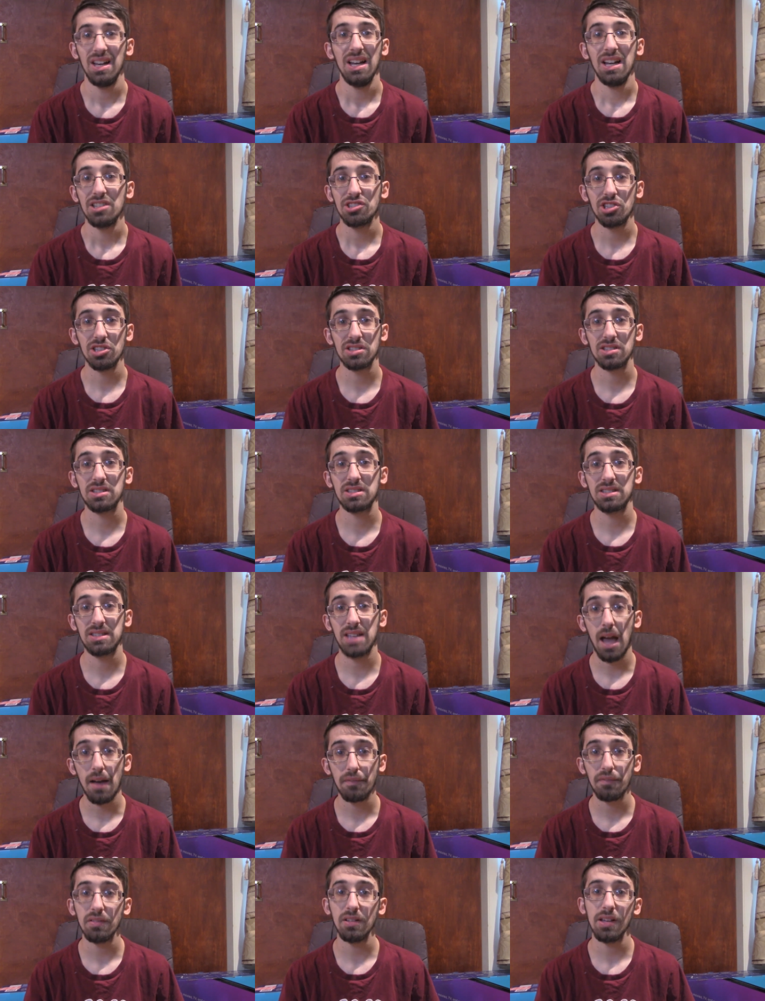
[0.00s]
just
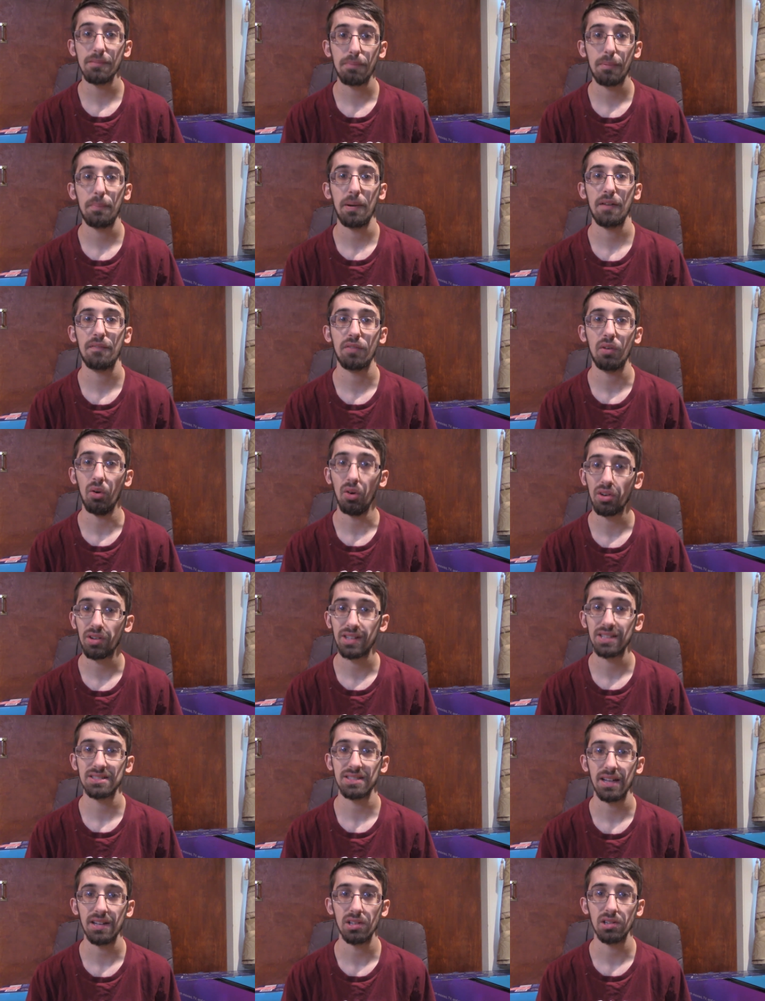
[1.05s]
definitely prepare for
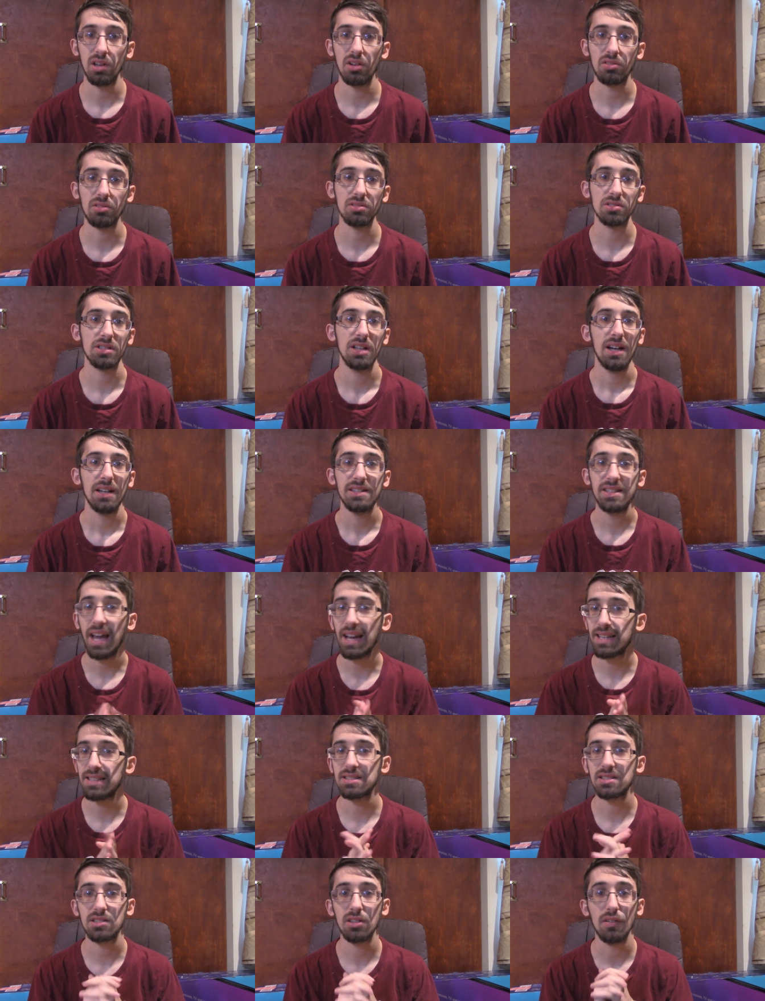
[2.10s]
Orcust at your locals. Deck
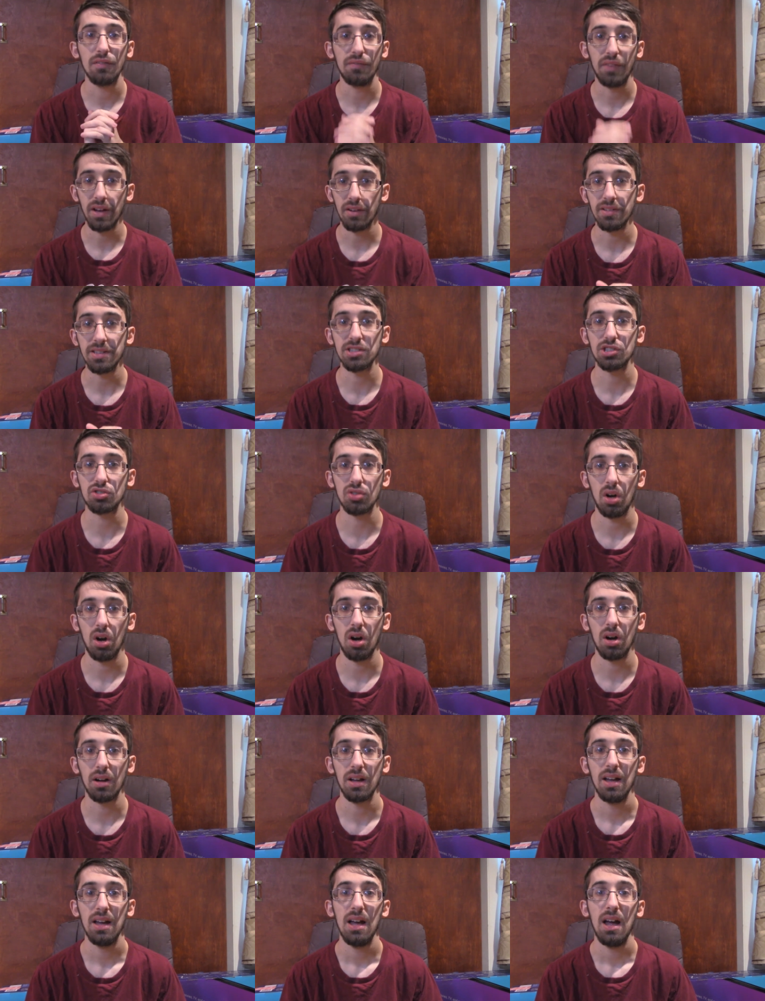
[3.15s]
is still very
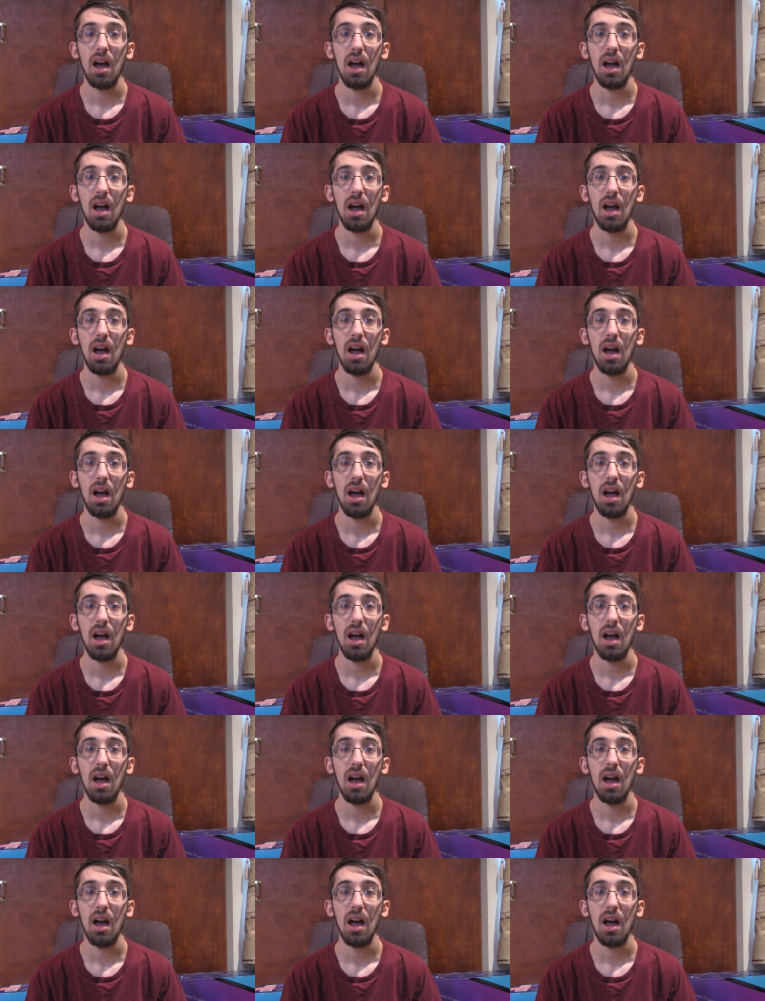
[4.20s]
strong.